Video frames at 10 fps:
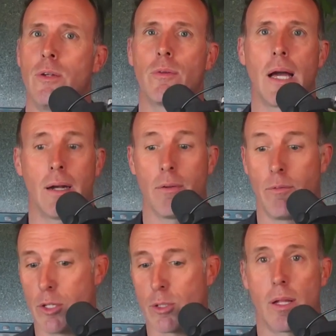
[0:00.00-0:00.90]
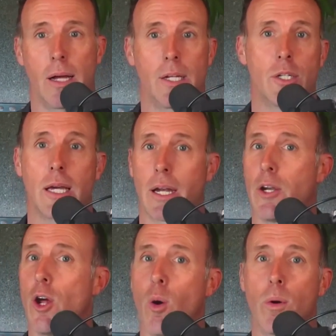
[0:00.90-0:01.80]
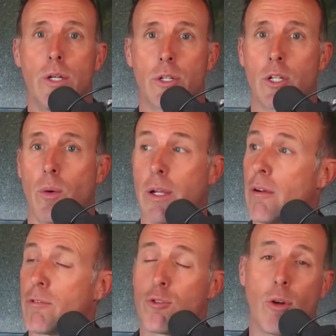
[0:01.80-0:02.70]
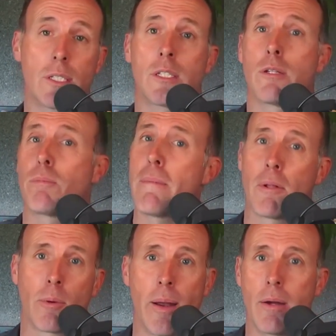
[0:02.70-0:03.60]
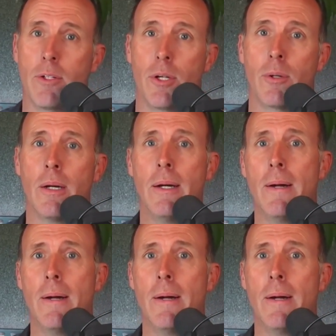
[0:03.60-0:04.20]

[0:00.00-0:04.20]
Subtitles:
You've got to visualize. You've got to know where you're going. You have trust in the people around you.